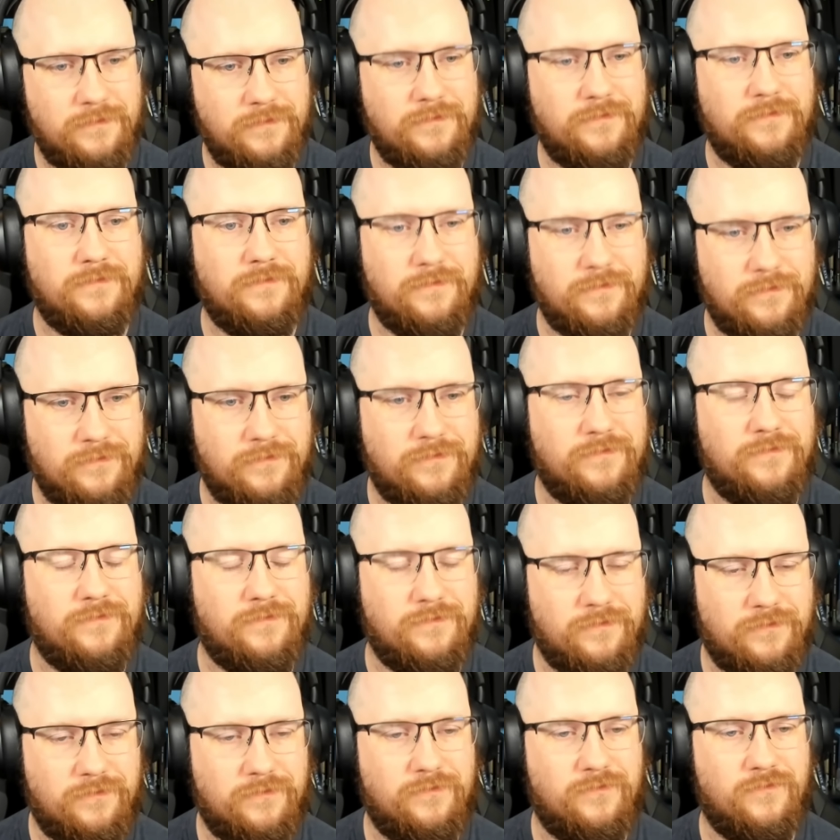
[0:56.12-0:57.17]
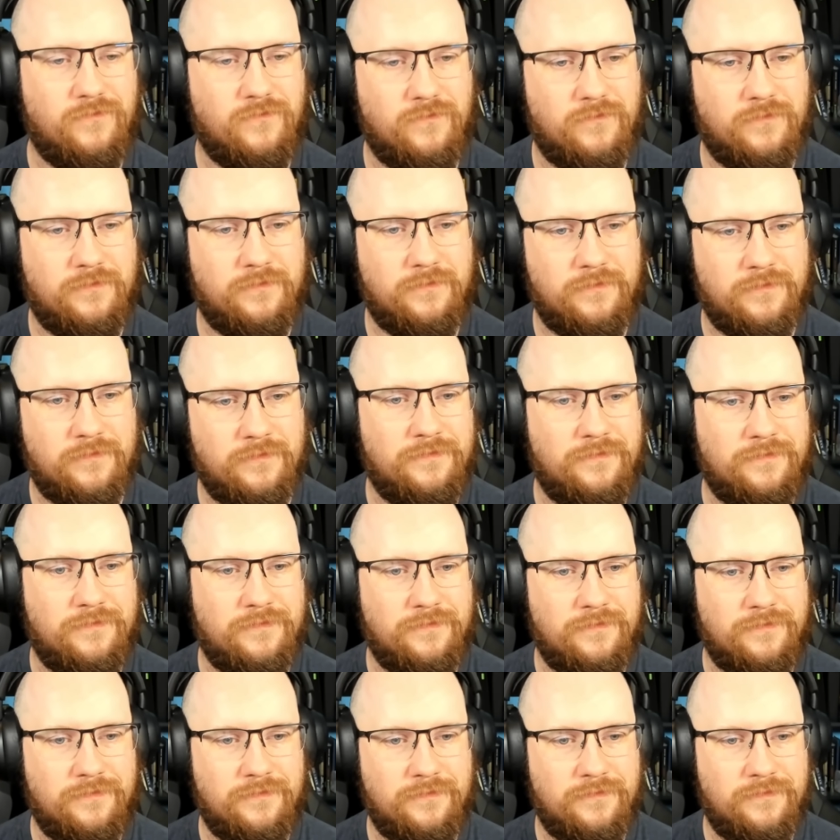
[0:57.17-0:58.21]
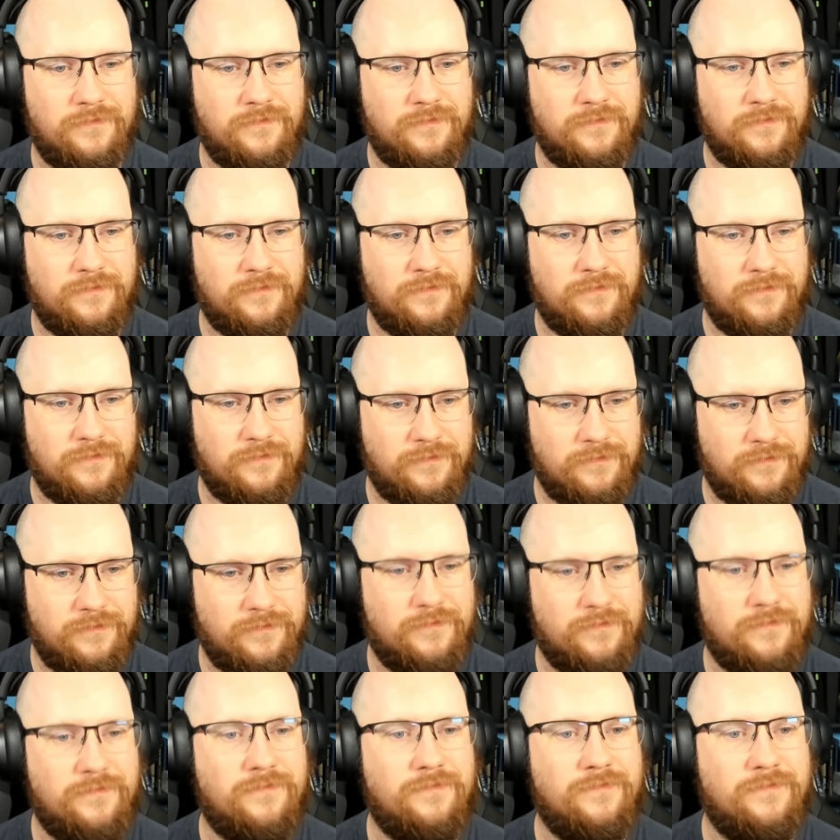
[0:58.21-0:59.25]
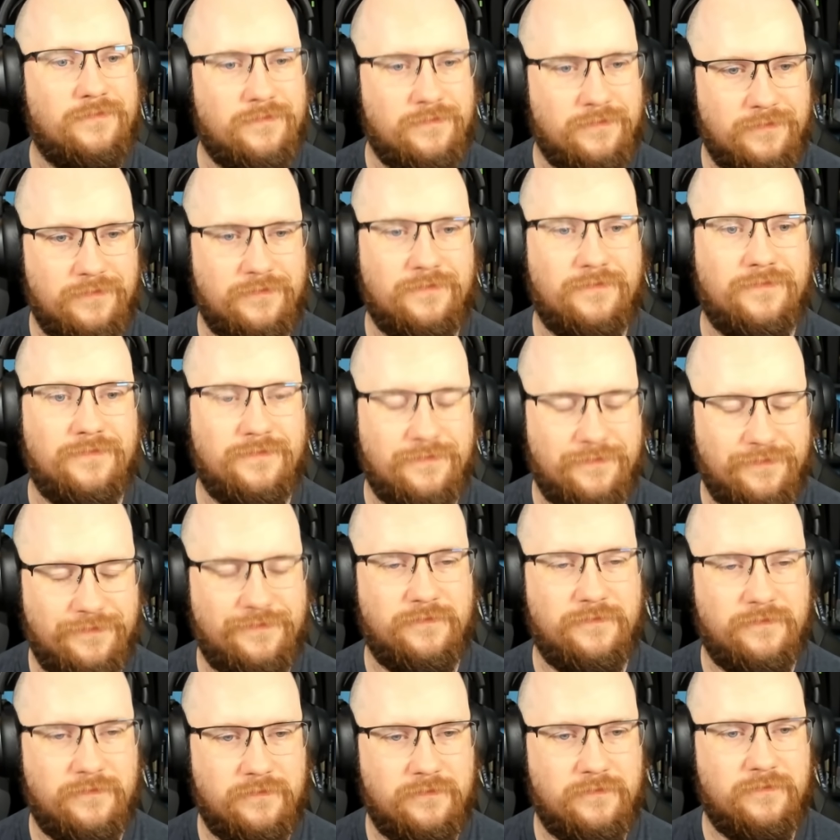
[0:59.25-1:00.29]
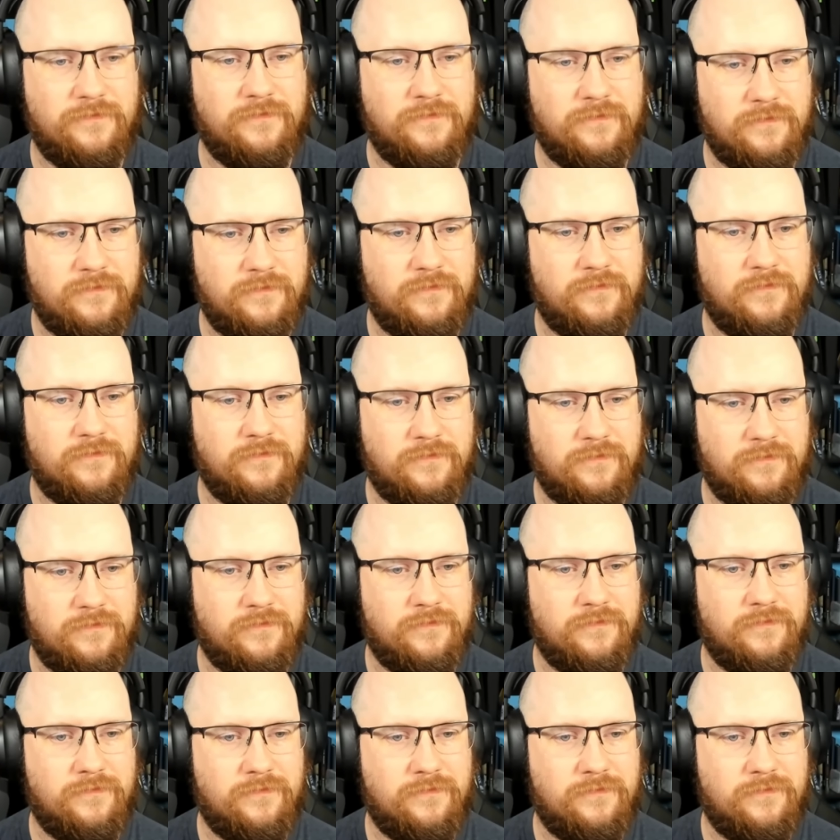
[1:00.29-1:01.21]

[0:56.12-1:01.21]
(not speaking)